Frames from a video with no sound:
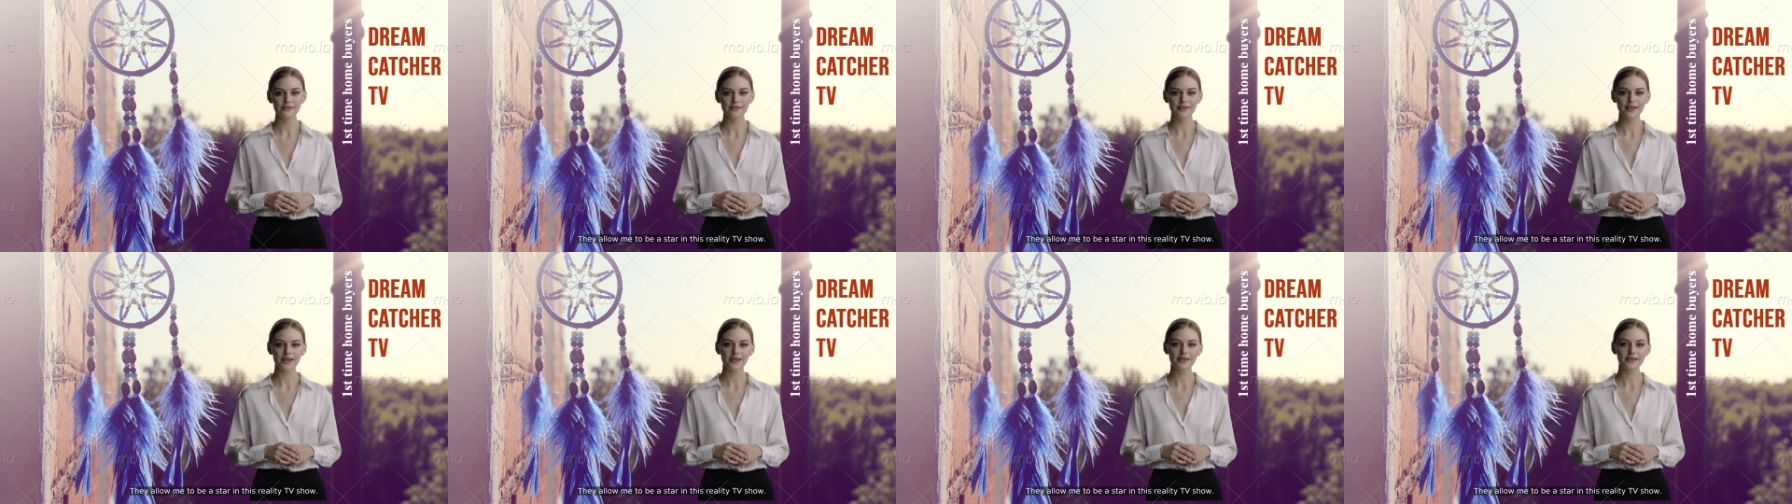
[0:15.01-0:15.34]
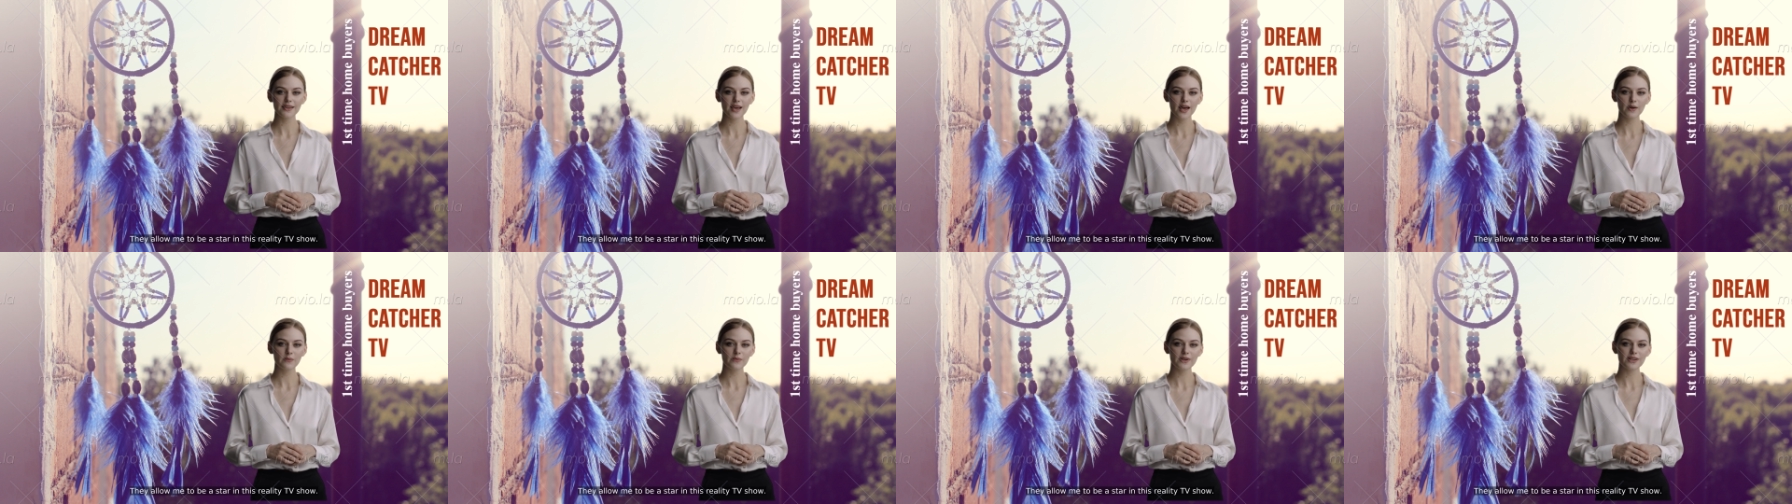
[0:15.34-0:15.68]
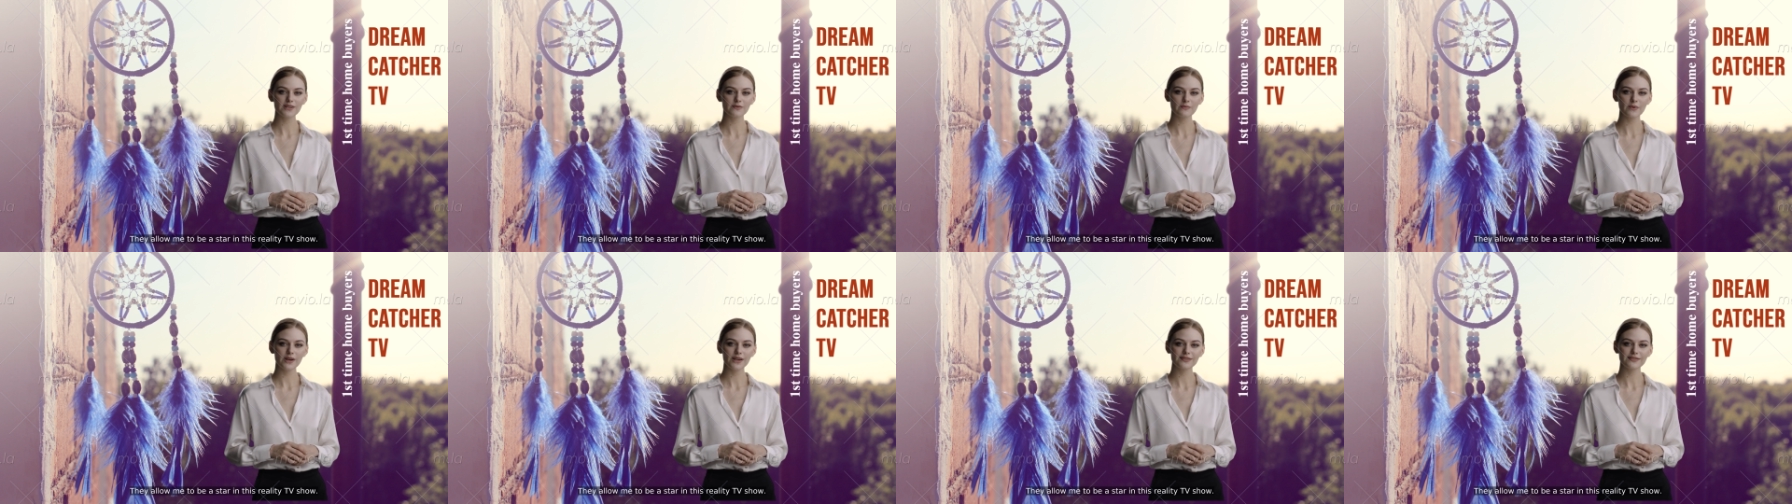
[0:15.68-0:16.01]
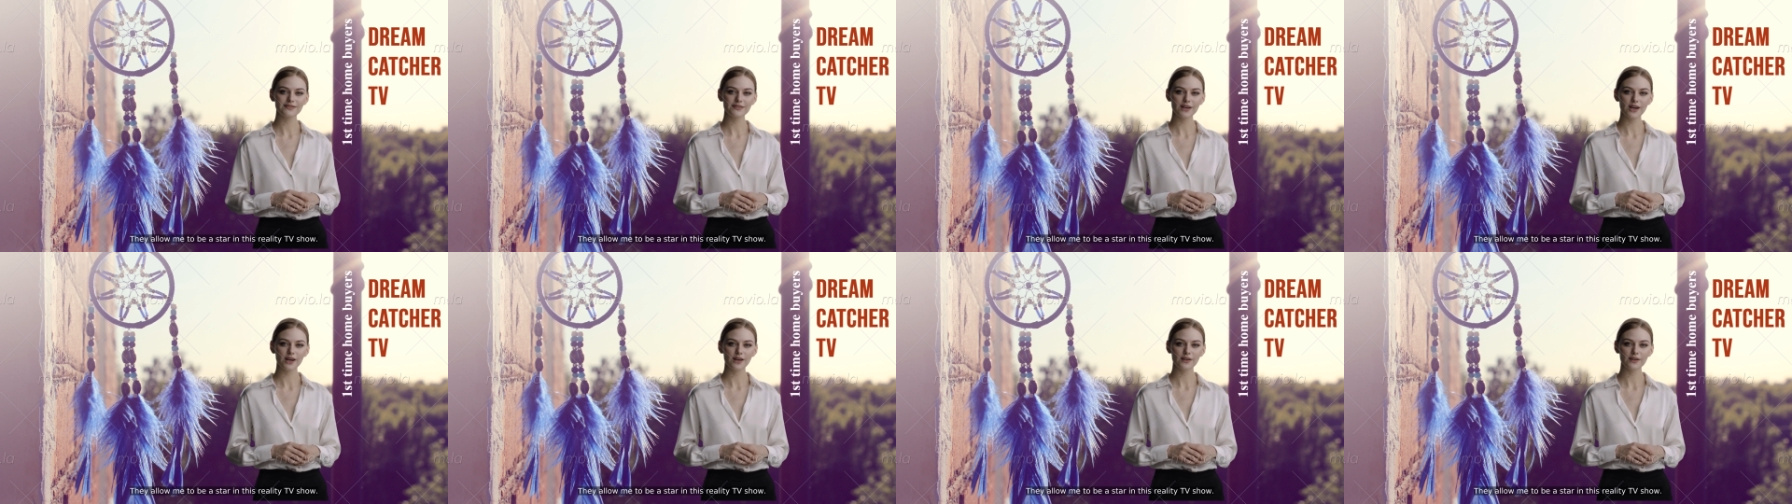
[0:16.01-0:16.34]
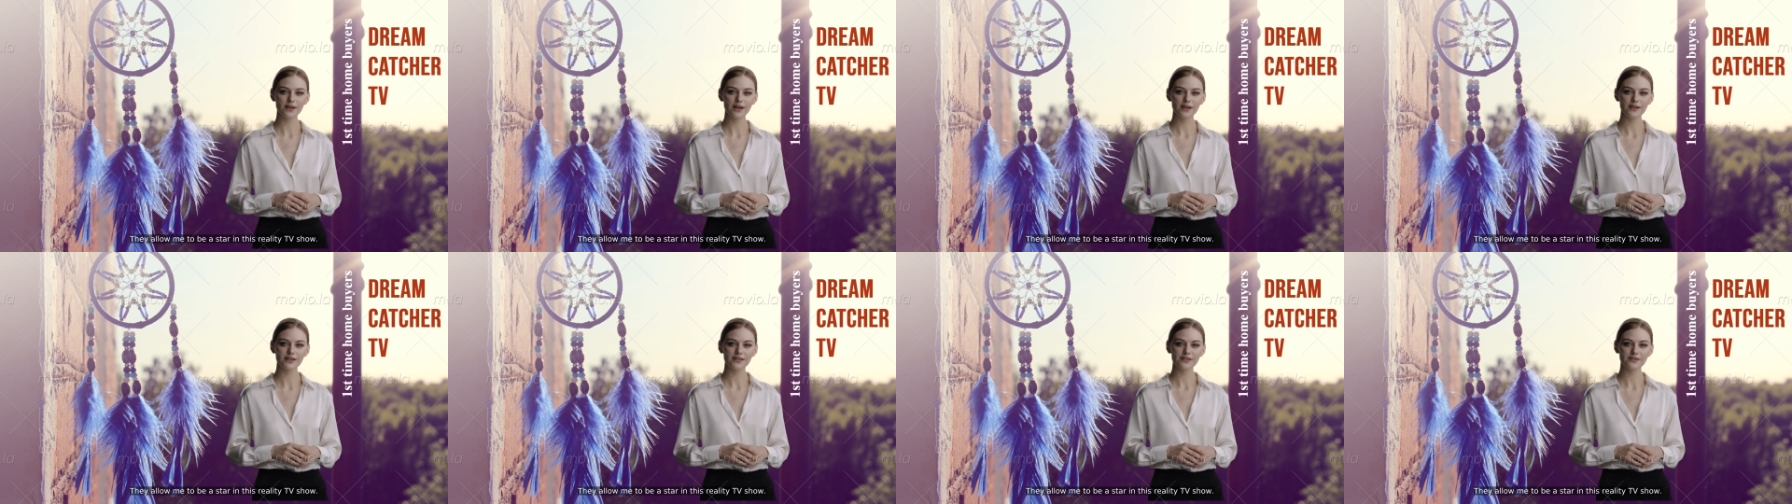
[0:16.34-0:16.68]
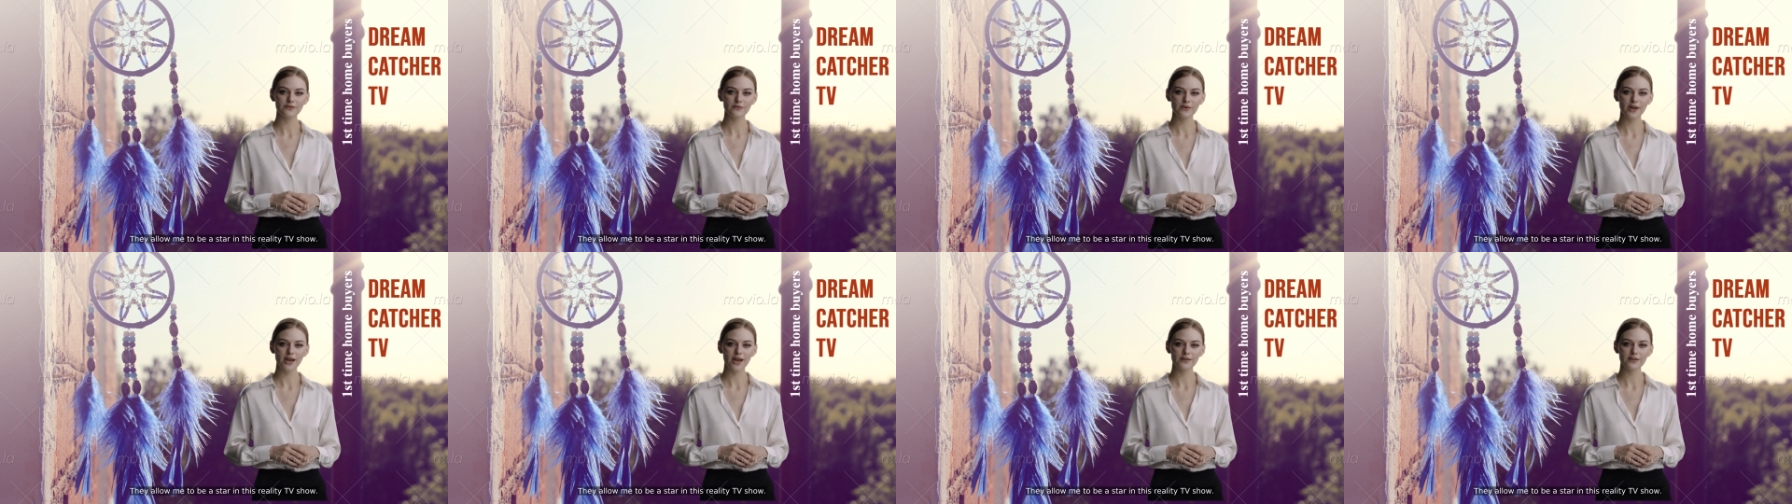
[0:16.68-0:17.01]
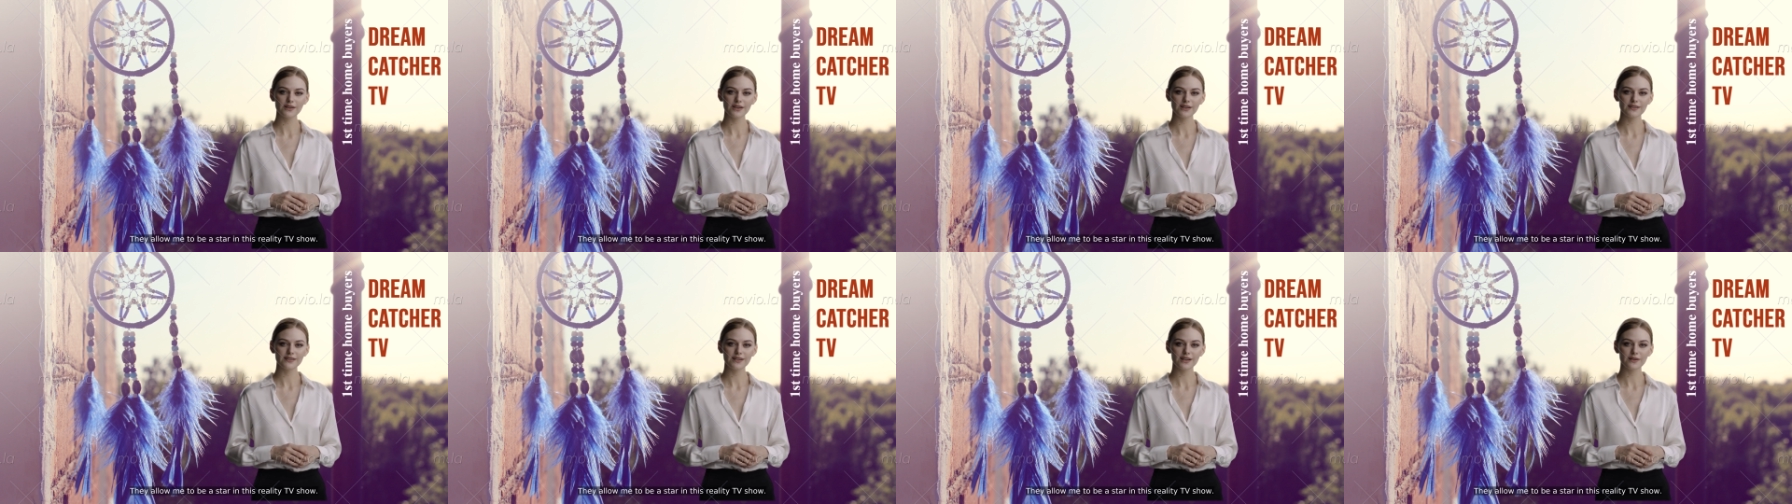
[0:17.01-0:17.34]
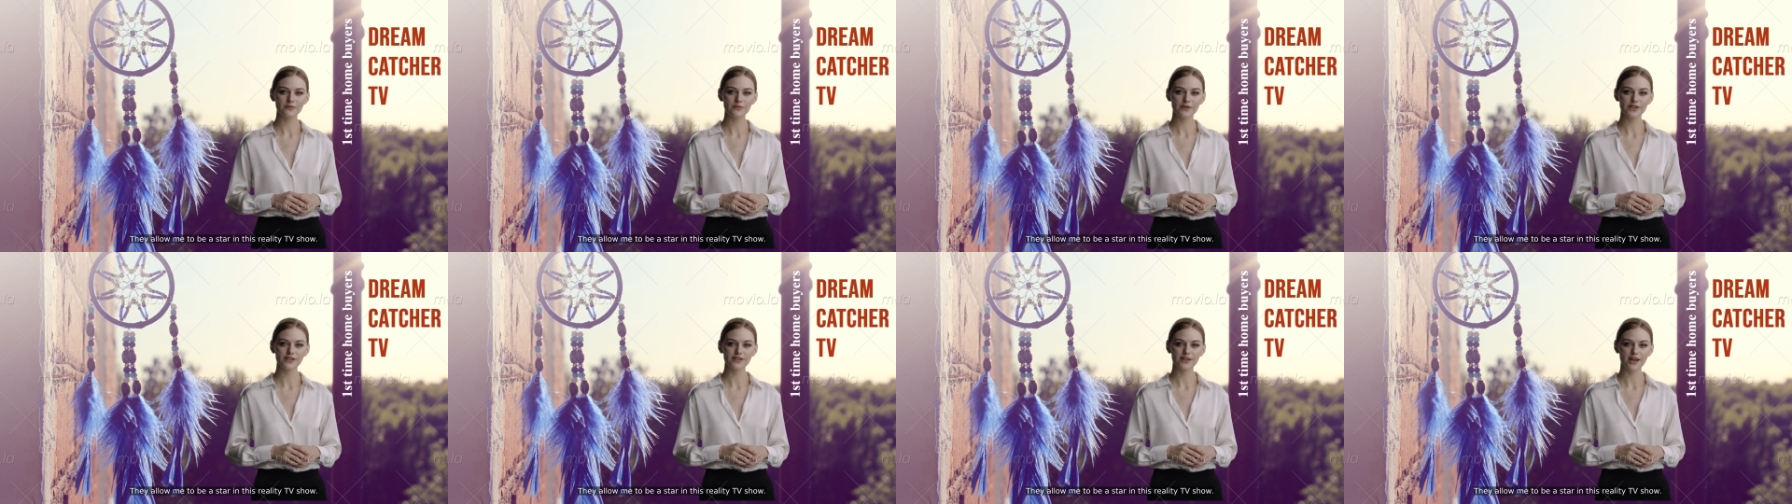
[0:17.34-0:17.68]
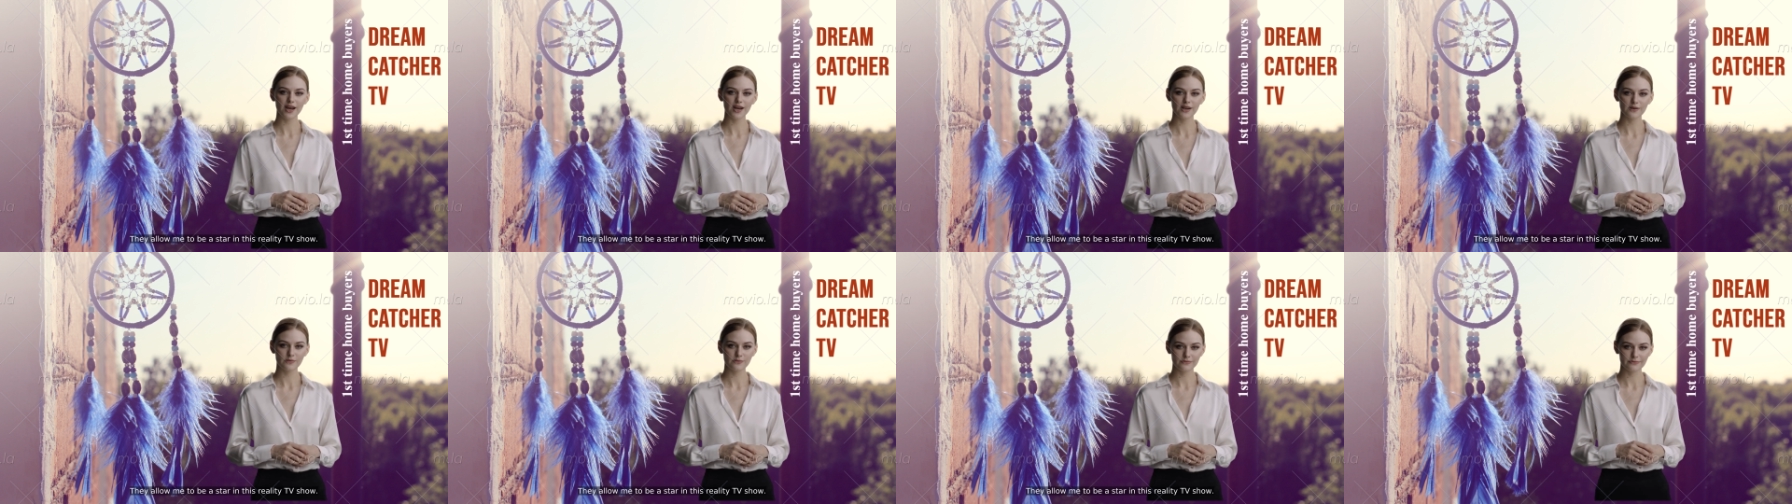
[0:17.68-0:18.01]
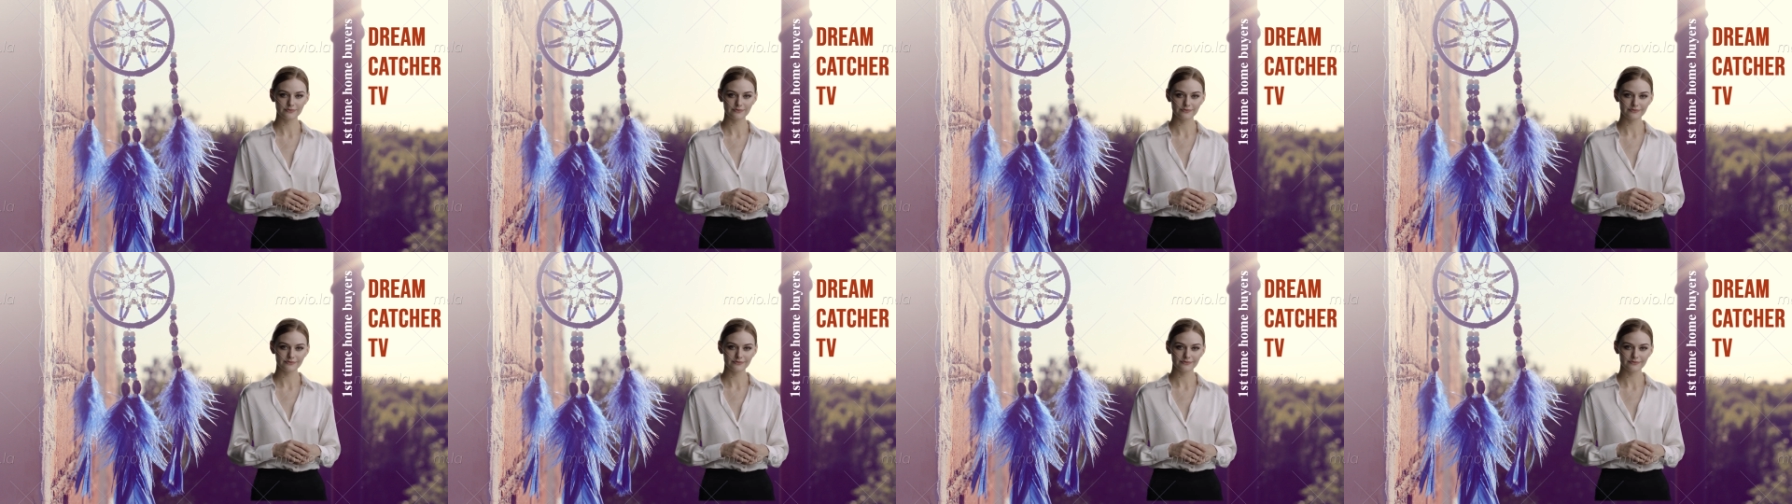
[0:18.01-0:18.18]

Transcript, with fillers: They allow me to be a star in this reality TV show.